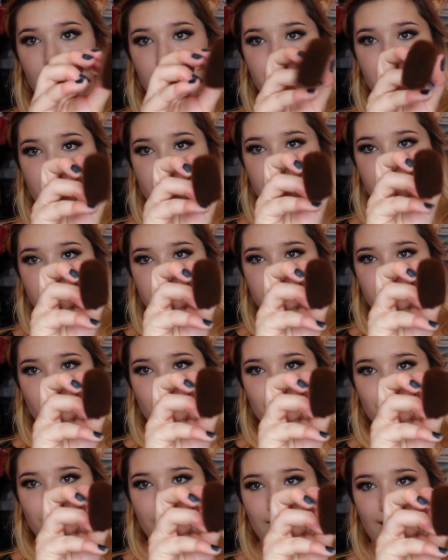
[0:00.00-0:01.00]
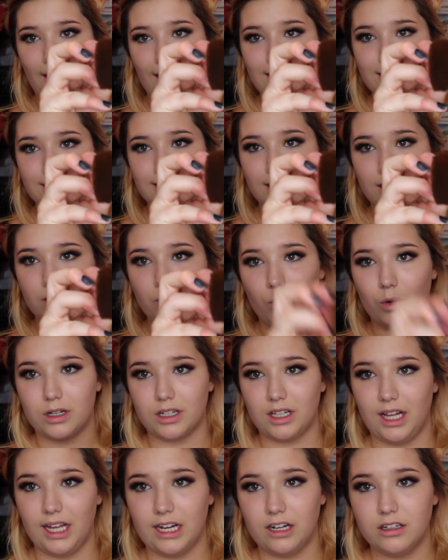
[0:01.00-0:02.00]
I'm pretty sure is from like icing or
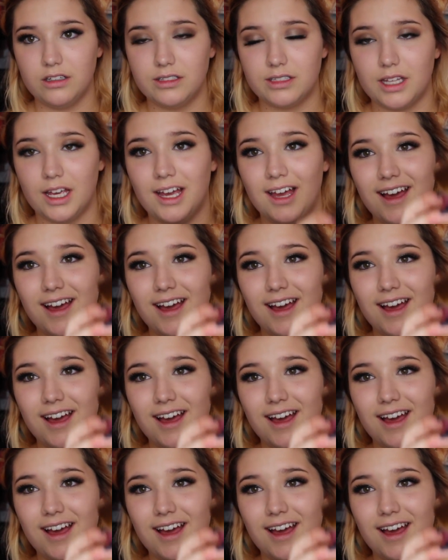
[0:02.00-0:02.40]
Claire's,